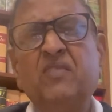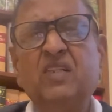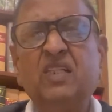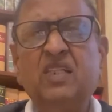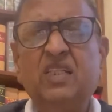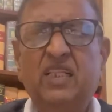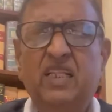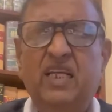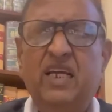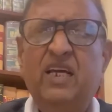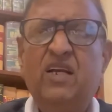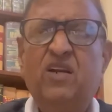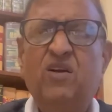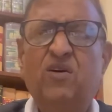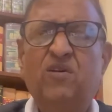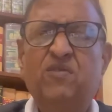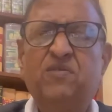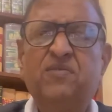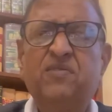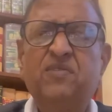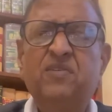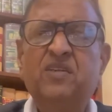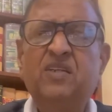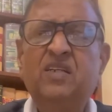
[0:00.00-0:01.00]
thereof.
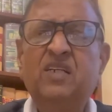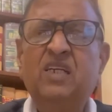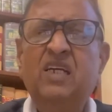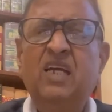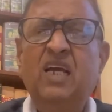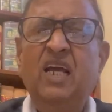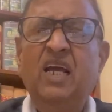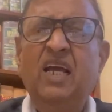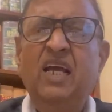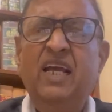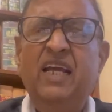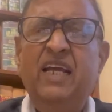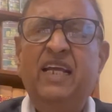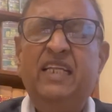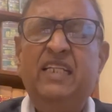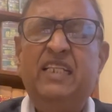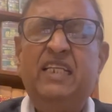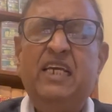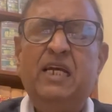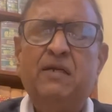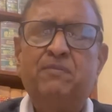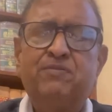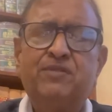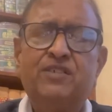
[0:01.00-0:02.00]
In
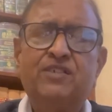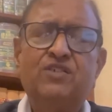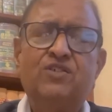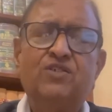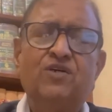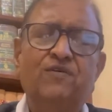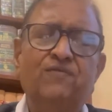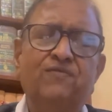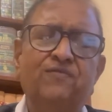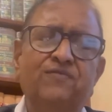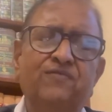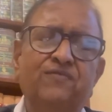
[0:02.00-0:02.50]
the absence of